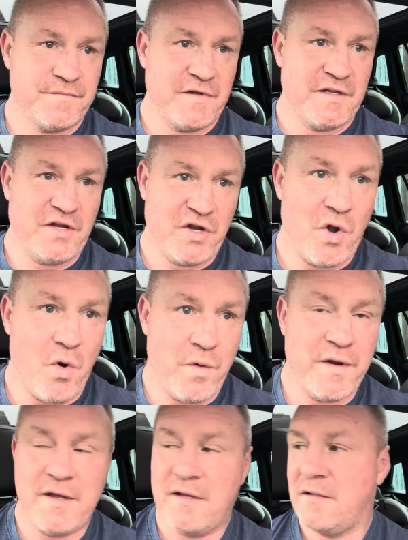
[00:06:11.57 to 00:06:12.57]
and you can own
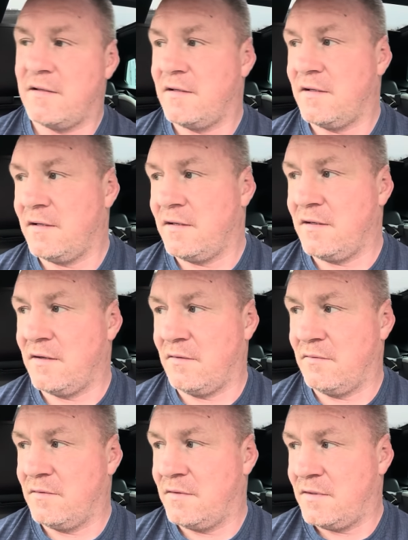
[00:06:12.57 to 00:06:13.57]
it, you
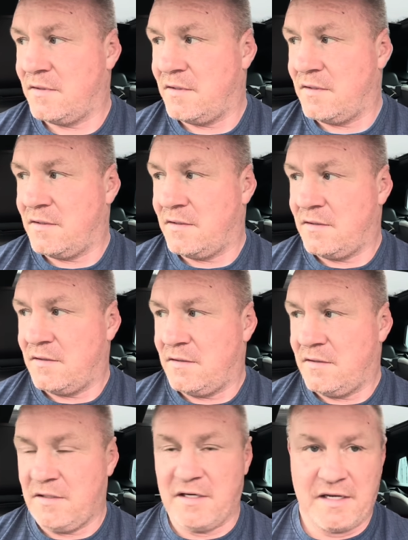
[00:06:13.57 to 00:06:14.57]
know,
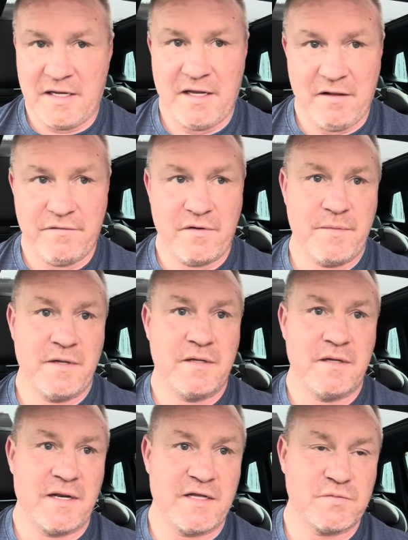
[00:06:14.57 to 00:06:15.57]
you can heal from it.
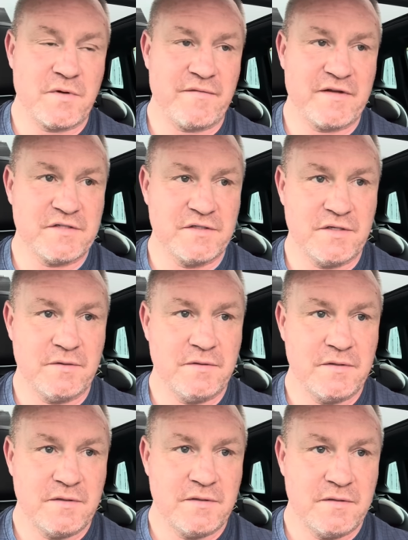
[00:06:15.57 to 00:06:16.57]
And that's what I've had to do.
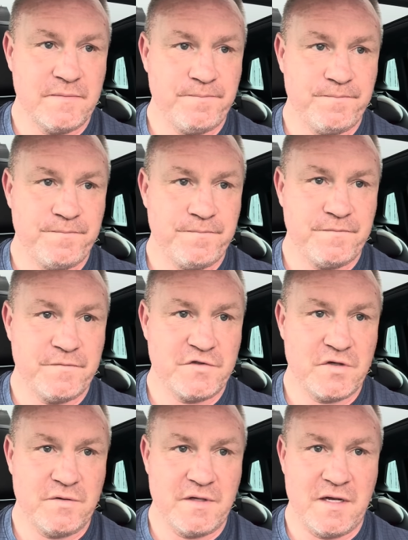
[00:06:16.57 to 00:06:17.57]

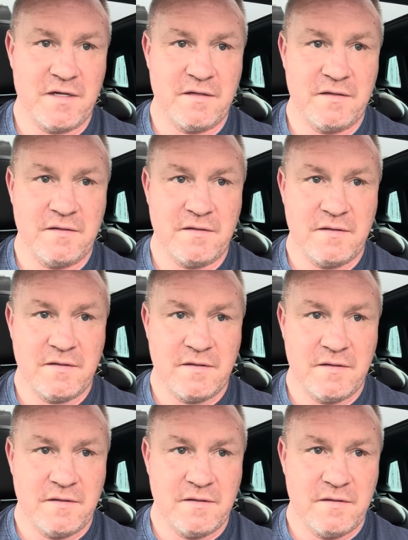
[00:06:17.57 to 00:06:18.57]
So yeah.
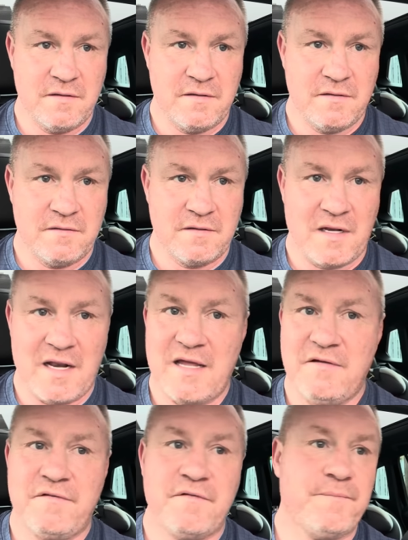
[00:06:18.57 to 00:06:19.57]
The
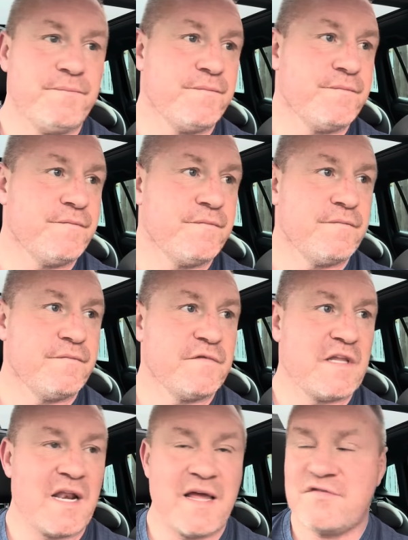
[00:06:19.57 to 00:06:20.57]

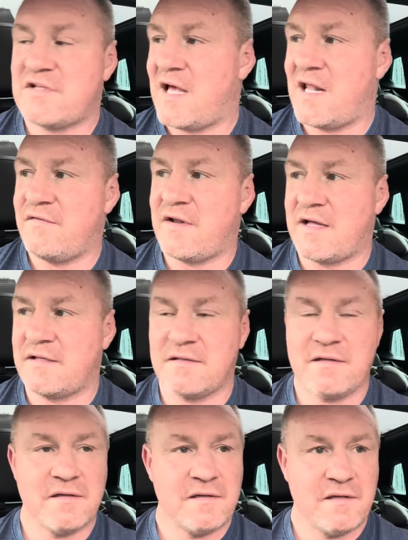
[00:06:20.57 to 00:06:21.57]
lifestyle of an
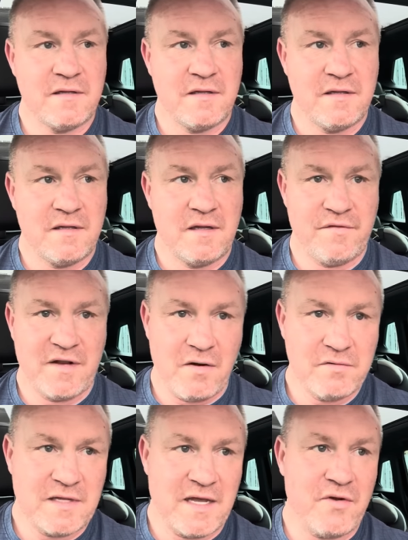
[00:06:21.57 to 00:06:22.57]
addict. If you're
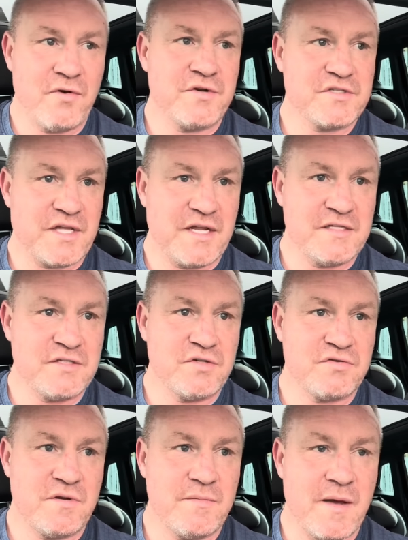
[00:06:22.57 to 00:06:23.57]
out there on the streets,
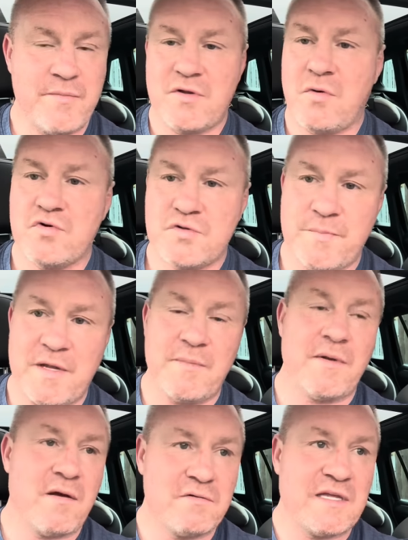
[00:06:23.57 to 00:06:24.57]
just remember those
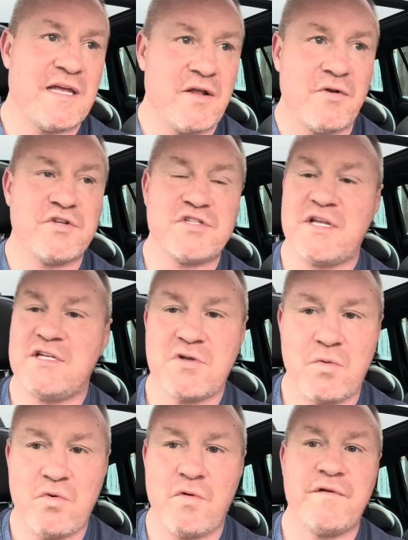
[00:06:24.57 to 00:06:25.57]
people out there on the streets
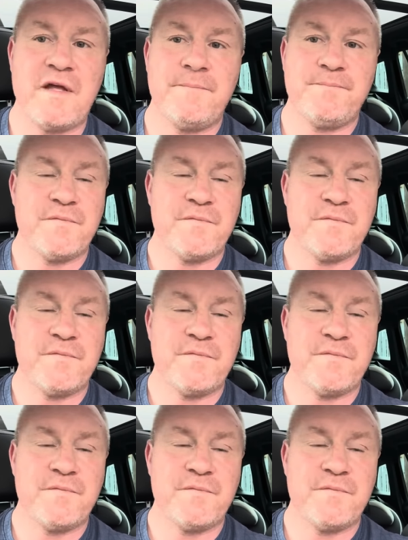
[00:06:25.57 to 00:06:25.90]
don't love you.